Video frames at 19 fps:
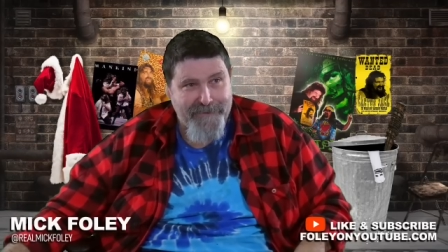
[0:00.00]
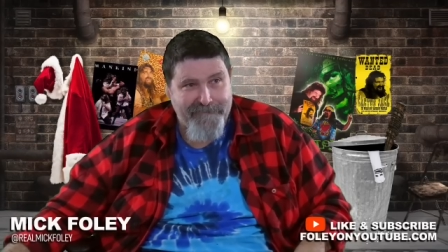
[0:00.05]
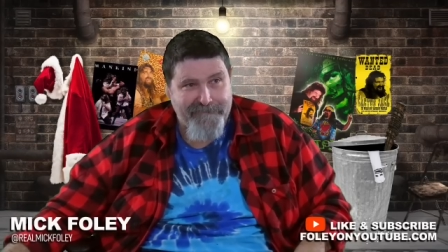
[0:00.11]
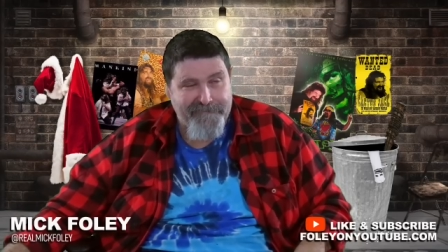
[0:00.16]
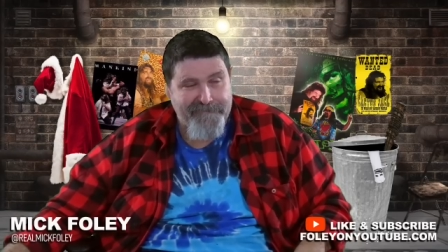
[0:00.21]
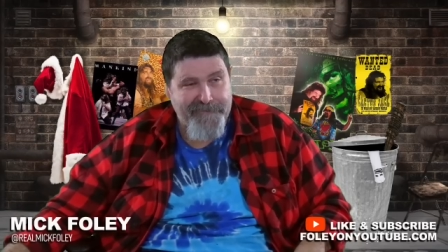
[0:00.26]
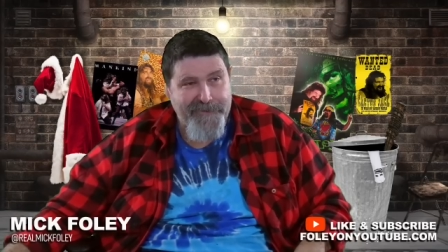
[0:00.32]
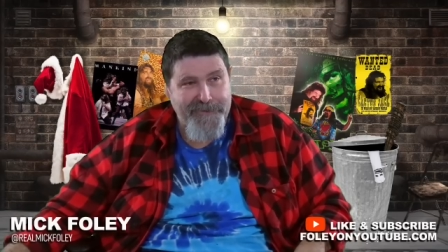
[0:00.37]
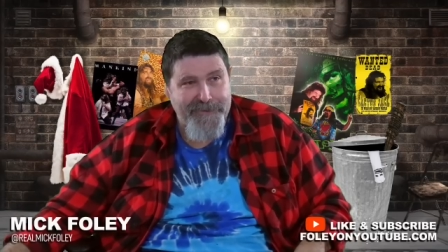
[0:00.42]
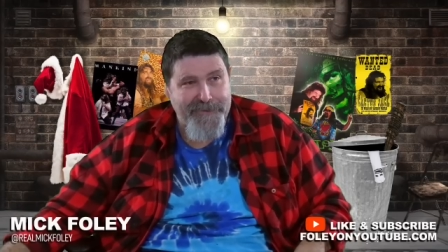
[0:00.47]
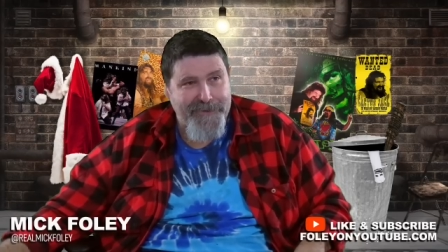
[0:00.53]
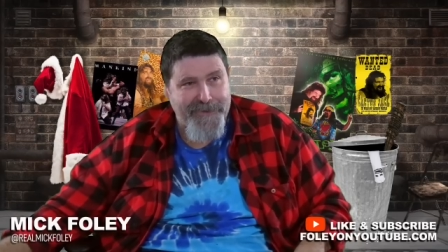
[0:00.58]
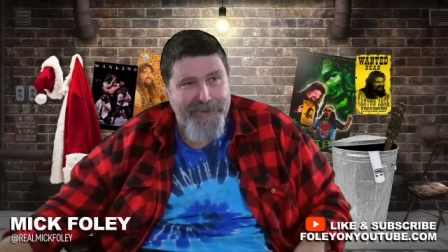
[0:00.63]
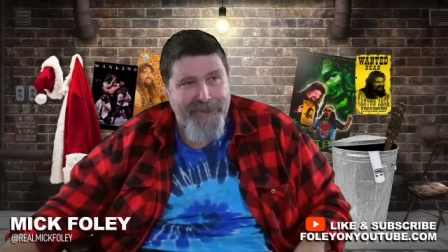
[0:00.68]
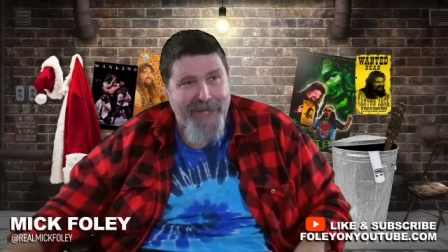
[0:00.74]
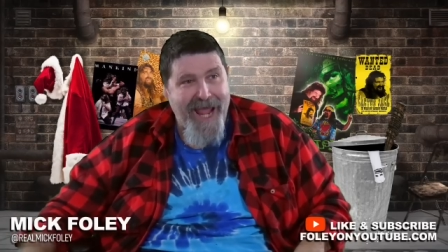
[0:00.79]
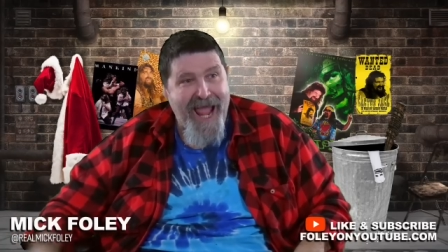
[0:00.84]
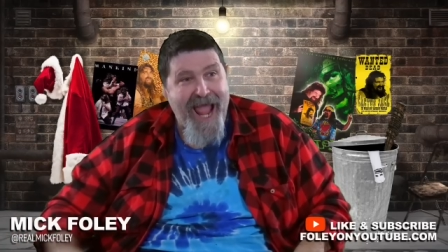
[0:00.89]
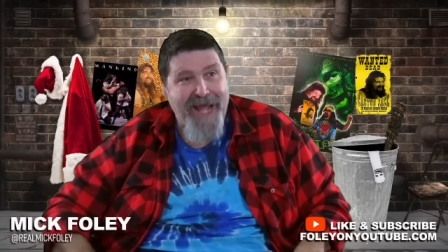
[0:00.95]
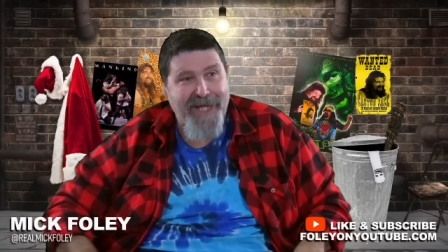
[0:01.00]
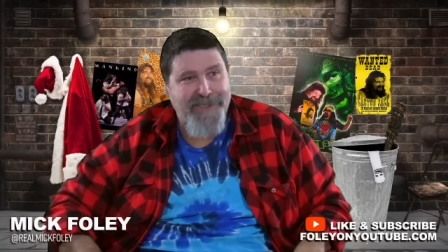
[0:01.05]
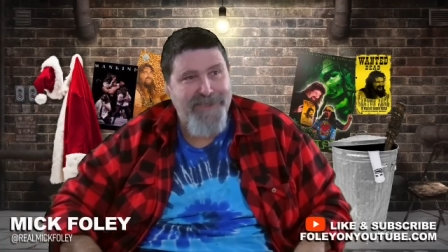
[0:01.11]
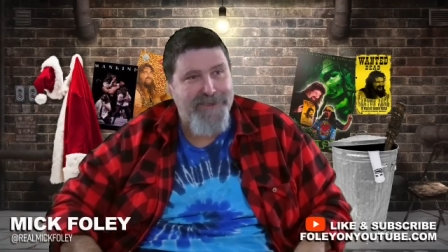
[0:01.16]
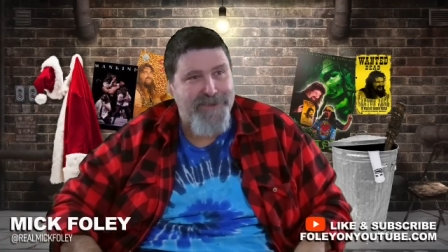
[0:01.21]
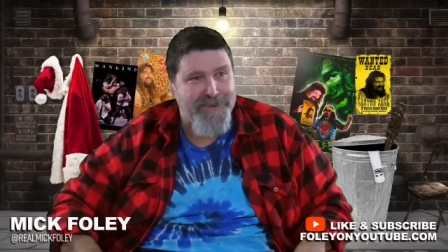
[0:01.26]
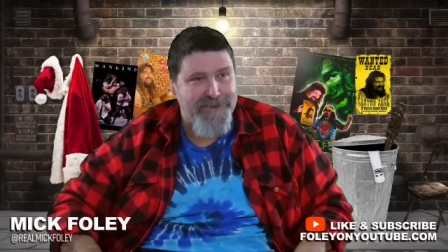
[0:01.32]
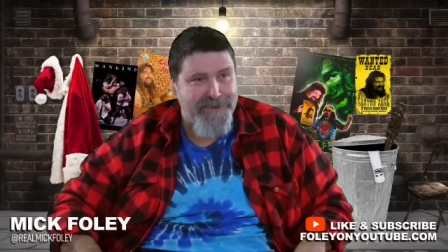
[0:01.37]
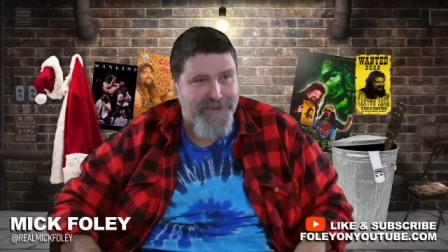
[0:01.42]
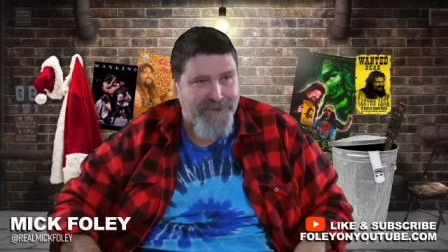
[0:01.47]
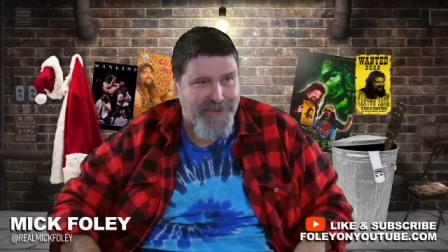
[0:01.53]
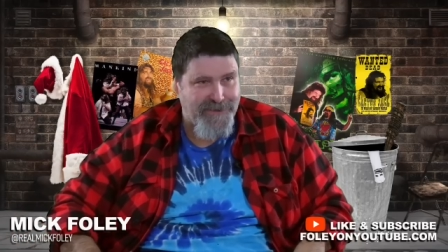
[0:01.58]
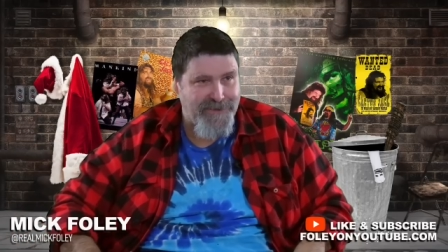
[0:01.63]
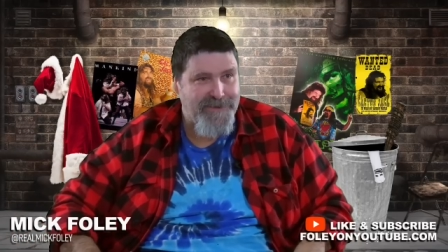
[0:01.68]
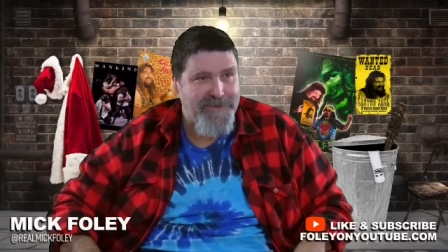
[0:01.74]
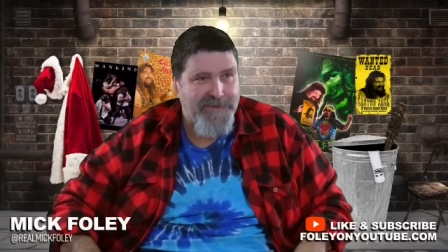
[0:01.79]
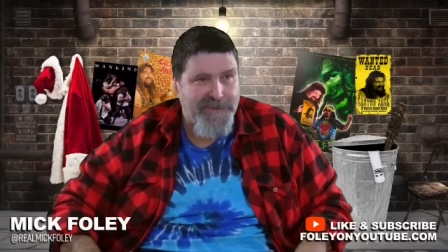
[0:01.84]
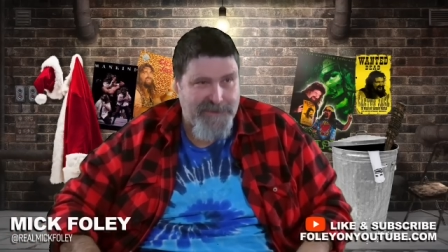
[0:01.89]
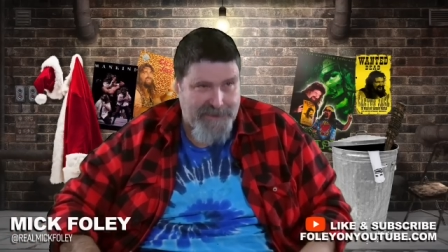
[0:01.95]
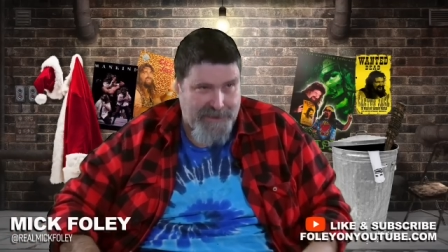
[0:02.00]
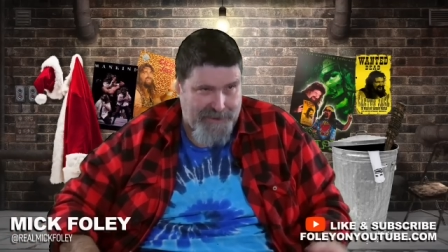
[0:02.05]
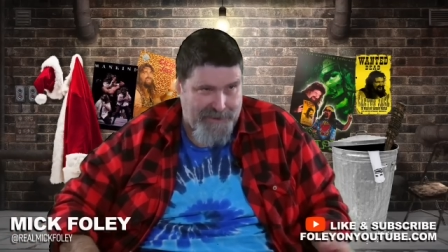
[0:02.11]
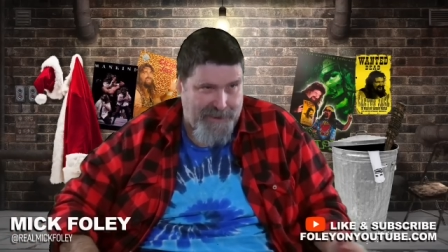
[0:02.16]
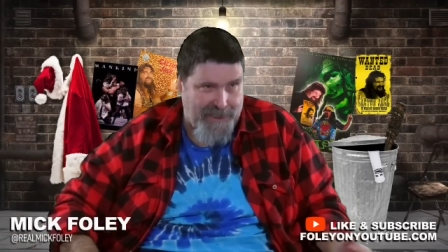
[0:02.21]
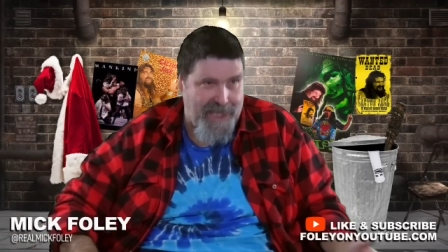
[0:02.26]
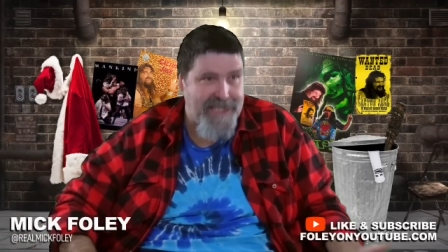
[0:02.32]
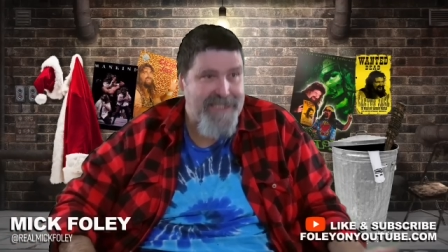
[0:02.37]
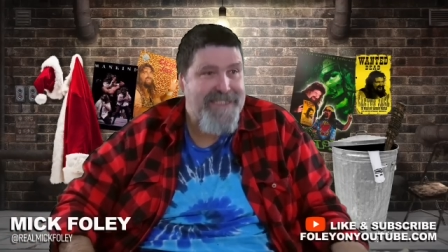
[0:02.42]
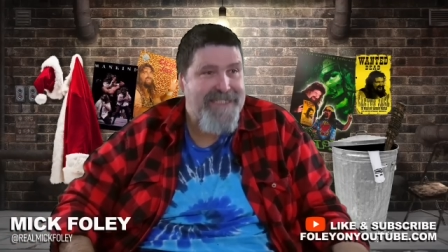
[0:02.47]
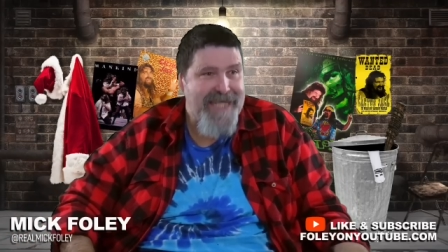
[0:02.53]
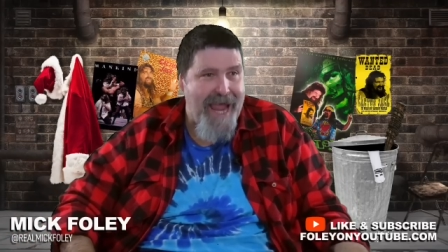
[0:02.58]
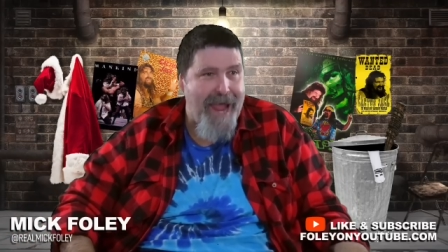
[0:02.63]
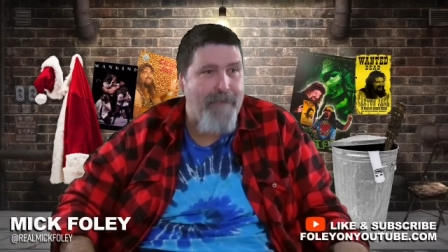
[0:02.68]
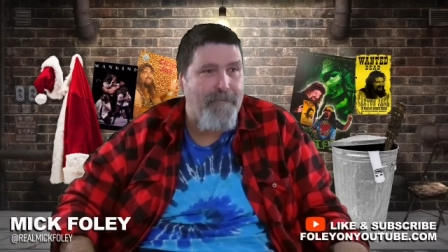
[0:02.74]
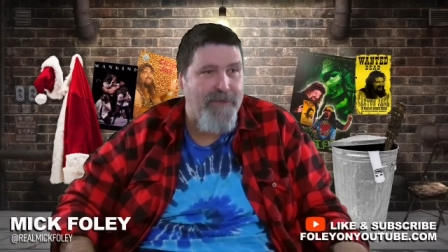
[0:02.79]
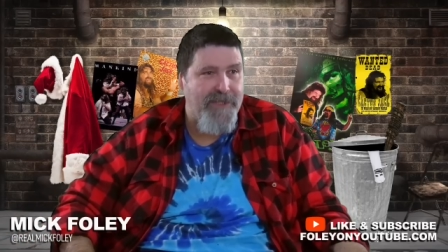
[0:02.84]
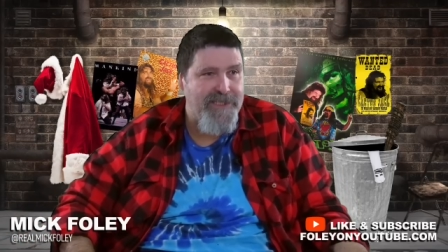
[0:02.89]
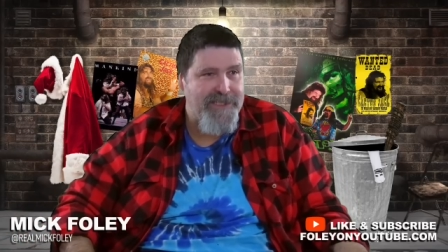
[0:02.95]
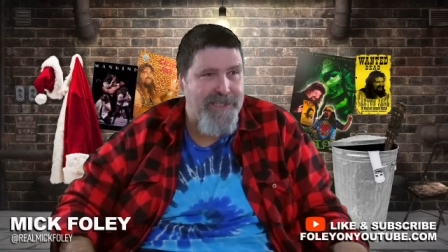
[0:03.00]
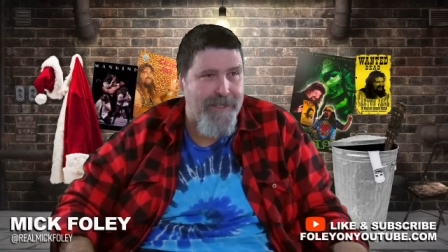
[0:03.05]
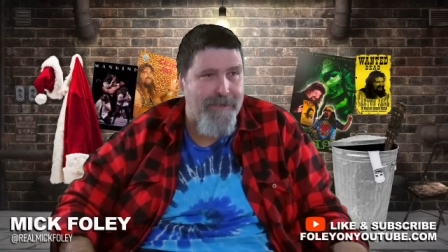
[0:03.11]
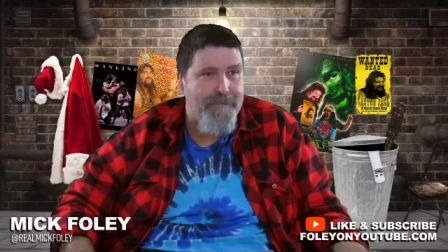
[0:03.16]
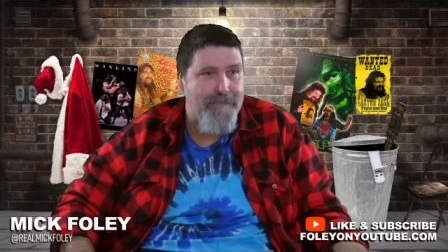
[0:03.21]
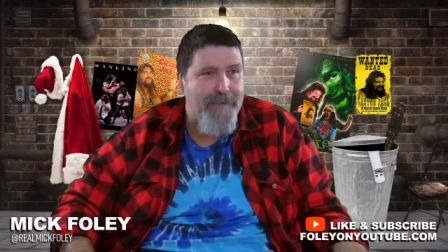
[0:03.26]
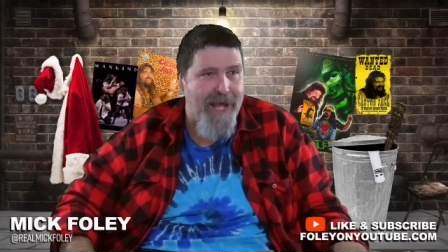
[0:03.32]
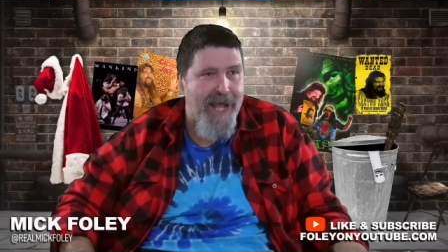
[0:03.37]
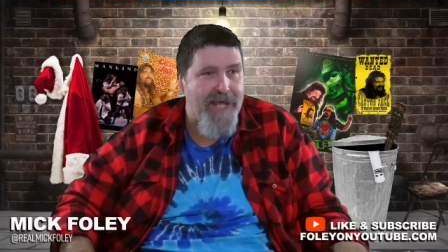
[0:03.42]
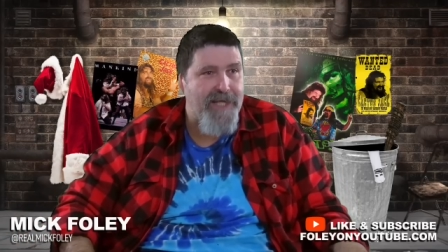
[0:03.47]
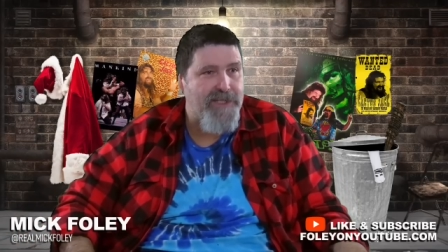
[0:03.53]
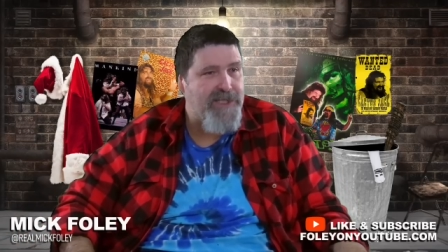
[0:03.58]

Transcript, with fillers: further actions establish him yes. as